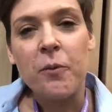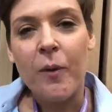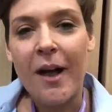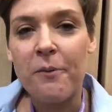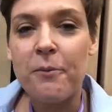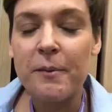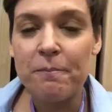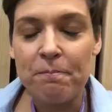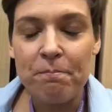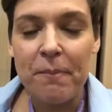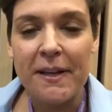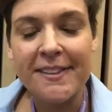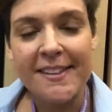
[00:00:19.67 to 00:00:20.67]
Well, we're
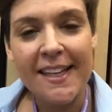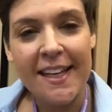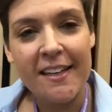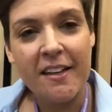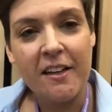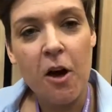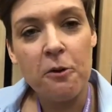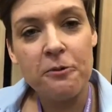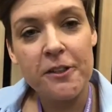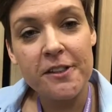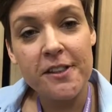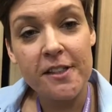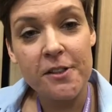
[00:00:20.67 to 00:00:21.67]
based in
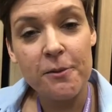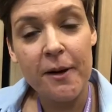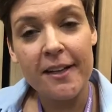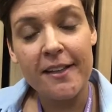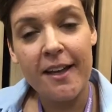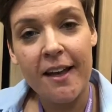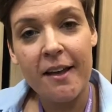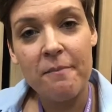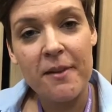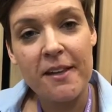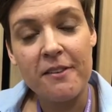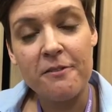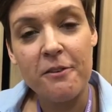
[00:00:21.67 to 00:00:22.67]
Colford, tucked away
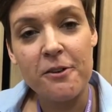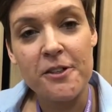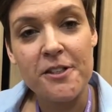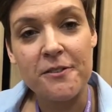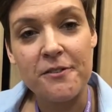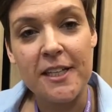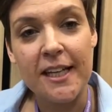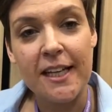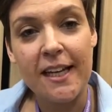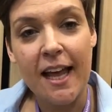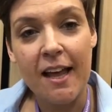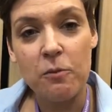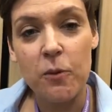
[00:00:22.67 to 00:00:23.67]
in the Forest of
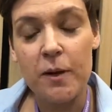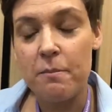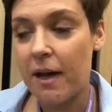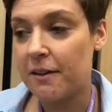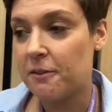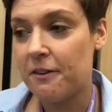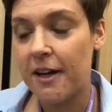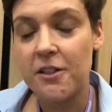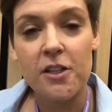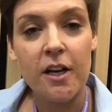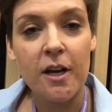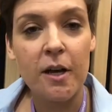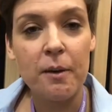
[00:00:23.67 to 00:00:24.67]
Dean, and we
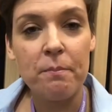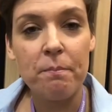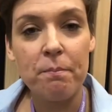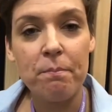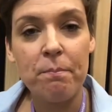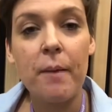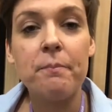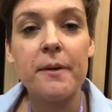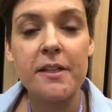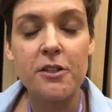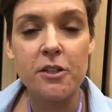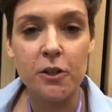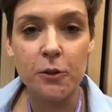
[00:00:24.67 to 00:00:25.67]
manufacture
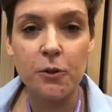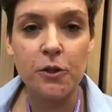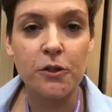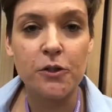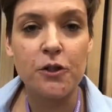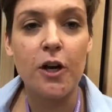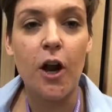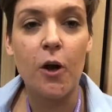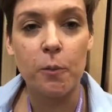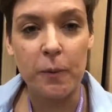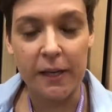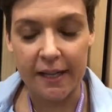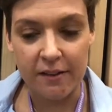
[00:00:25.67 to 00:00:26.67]
pumping solutions
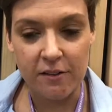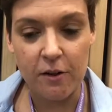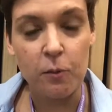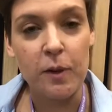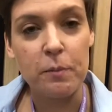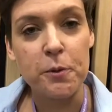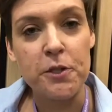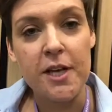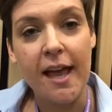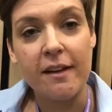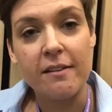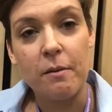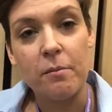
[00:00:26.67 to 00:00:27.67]
globally. So we
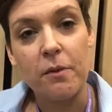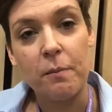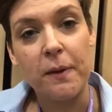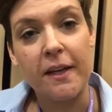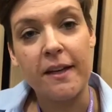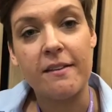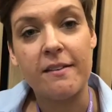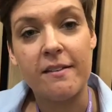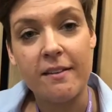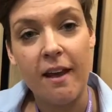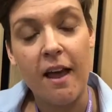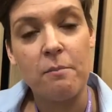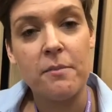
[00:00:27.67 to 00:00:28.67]
protect some of the biggest